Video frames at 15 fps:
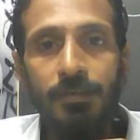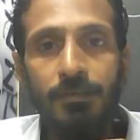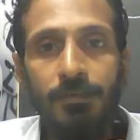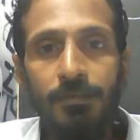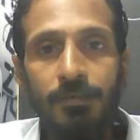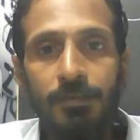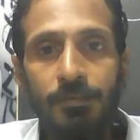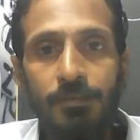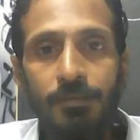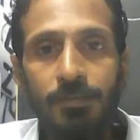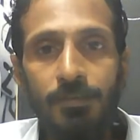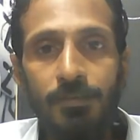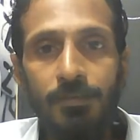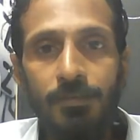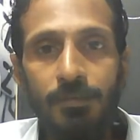into
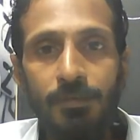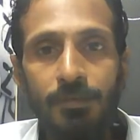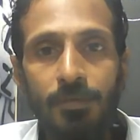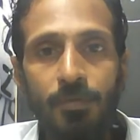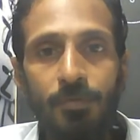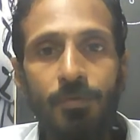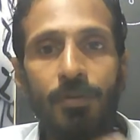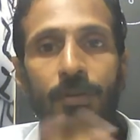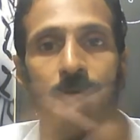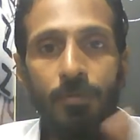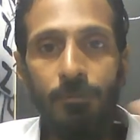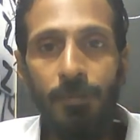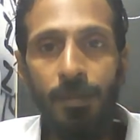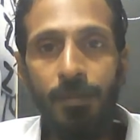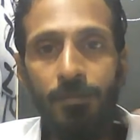the overall
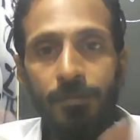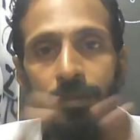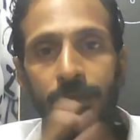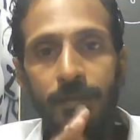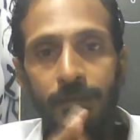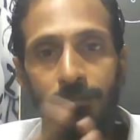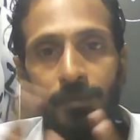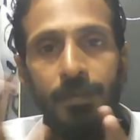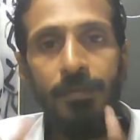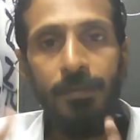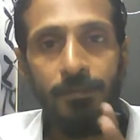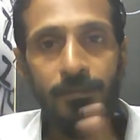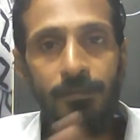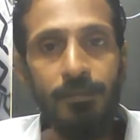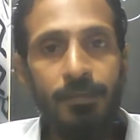vote bank of the ADMK,
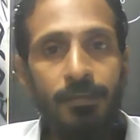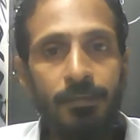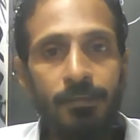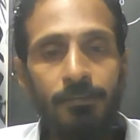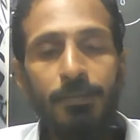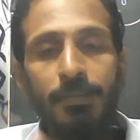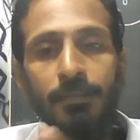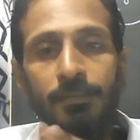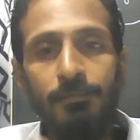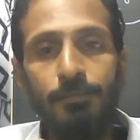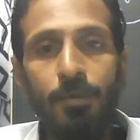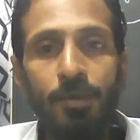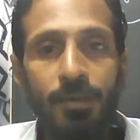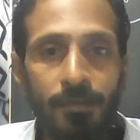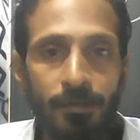yes, he has been a
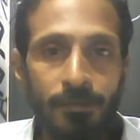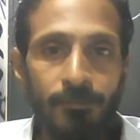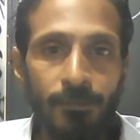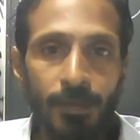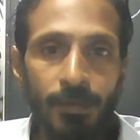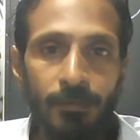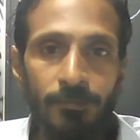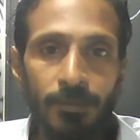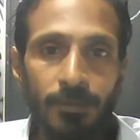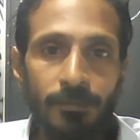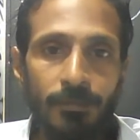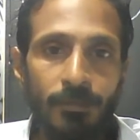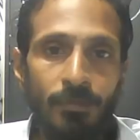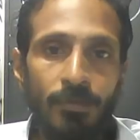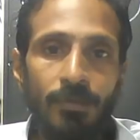spoiler as far as
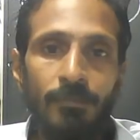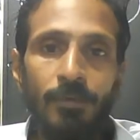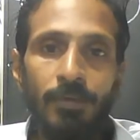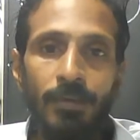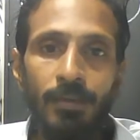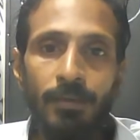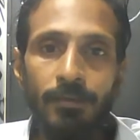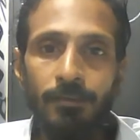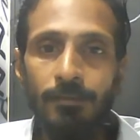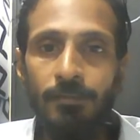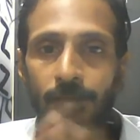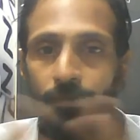the local body elections.